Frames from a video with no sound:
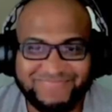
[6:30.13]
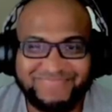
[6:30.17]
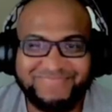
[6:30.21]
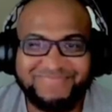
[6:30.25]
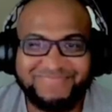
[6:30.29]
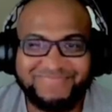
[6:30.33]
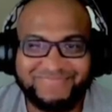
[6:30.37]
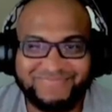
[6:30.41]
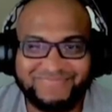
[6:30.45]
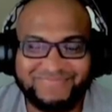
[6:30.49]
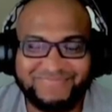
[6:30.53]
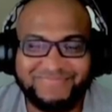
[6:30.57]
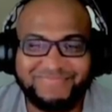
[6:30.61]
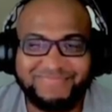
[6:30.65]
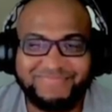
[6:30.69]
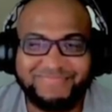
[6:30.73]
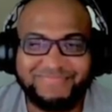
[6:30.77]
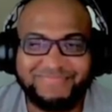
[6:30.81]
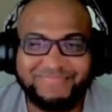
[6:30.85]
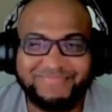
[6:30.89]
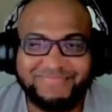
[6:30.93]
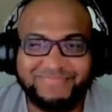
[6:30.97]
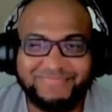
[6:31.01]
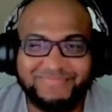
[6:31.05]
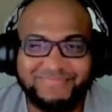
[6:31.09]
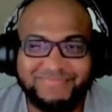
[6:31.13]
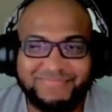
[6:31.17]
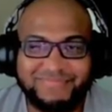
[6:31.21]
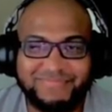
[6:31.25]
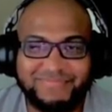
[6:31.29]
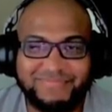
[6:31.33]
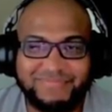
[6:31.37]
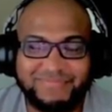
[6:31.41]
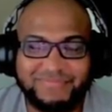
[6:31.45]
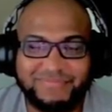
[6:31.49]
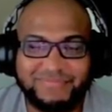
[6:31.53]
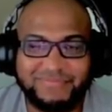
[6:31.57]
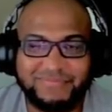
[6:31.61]

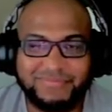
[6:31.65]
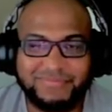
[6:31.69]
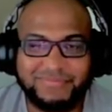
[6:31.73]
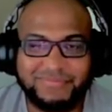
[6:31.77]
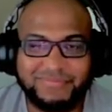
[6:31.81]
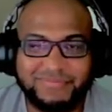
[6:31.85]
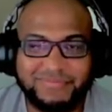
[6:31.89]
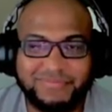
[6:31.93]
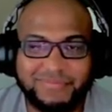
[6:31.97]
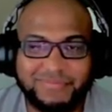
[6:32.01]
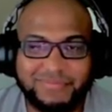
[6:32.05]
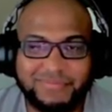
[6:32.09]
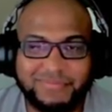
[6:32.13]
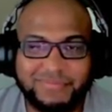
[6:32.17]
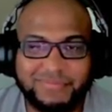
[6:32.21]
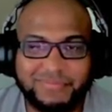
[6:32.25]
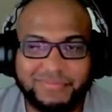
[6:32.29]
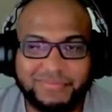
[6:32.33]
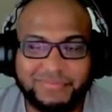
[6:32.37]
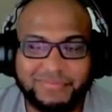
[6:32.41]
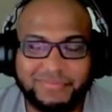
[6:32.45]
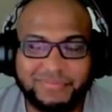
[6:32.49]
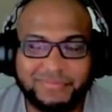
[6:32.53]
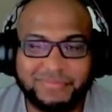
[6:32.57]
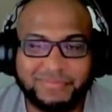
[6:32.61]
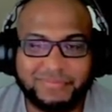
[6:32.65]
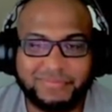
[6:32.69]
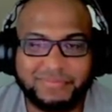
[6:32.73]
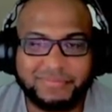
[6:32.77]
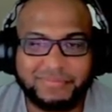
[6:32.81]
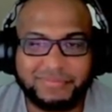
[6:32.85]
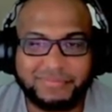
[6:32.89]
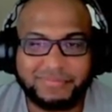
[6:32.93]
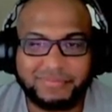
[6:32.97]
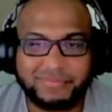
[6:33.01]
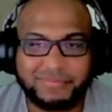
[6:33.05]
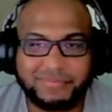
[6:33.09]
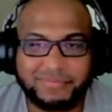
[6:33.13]

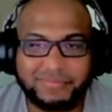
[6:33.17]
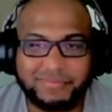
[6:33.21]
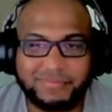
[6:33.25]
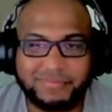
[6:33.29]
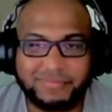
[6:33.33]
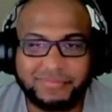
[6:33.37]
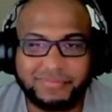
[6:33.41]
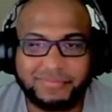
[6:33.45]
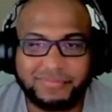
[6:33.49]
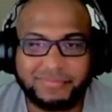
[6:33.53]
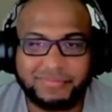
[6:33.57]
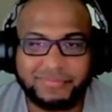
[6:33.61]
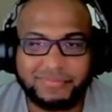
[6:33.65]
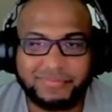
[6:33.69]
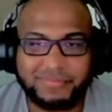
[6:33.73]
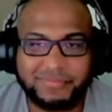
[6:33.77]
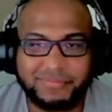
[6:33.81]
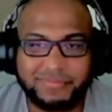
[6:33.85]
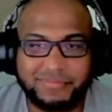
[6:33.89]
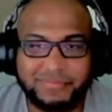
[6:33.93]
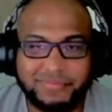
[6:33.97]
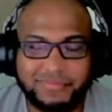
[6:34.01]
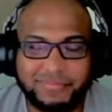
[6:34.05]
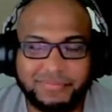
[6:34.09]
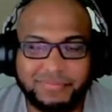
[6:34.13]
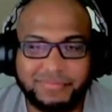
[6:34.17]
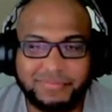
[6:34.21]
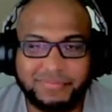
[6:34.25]
[no speech]